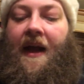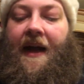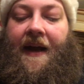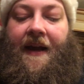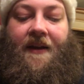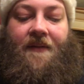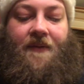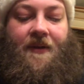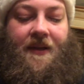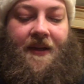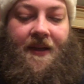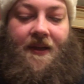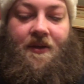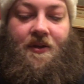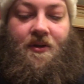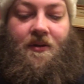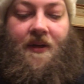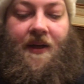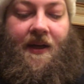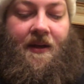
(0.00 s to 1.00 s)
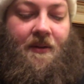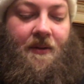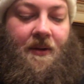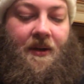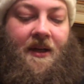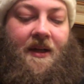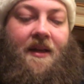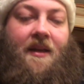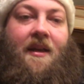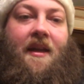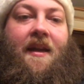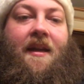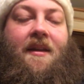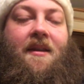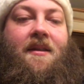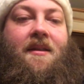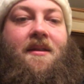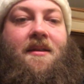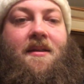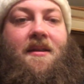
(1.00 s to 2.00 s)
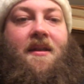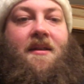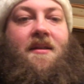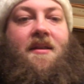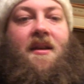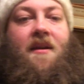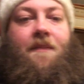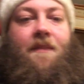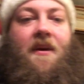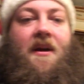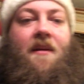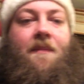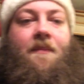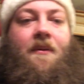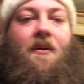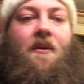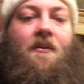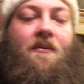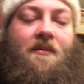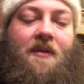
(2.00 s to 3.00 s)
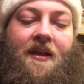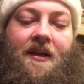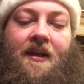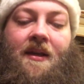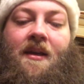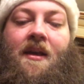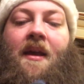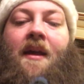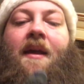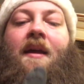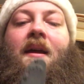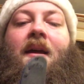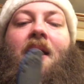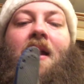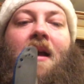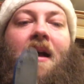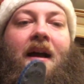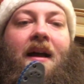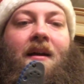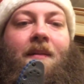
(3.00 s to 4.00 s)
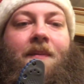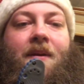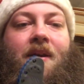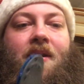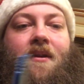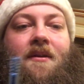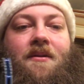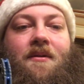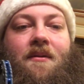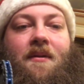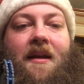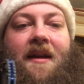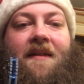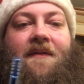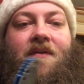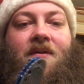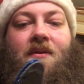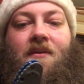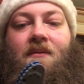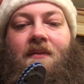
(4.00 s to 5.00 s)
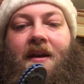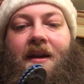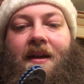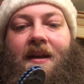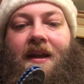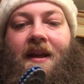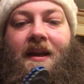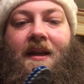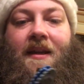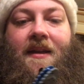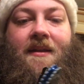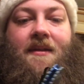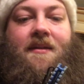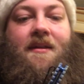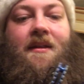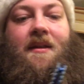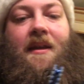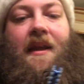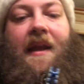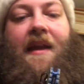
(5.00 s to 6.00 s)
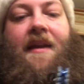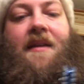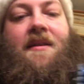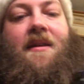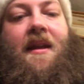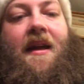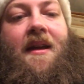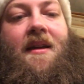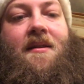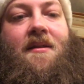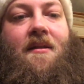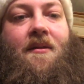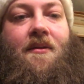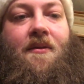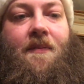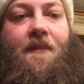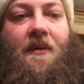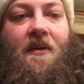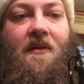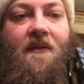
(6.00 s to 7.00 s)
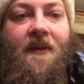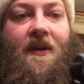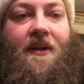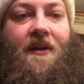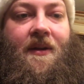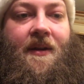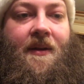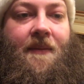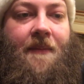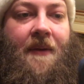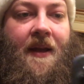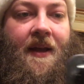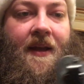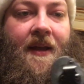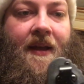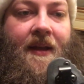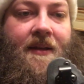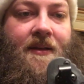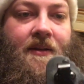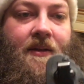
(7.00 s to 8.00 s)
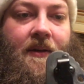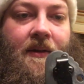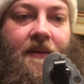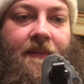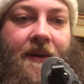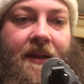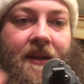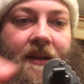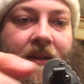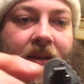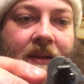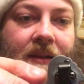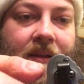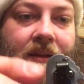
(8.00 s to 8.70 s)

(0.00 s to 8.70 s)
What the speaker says: I really enjoy it a lot, and it is tip up only, but you can do left or right hand, and it has the loop over clip. So I mean,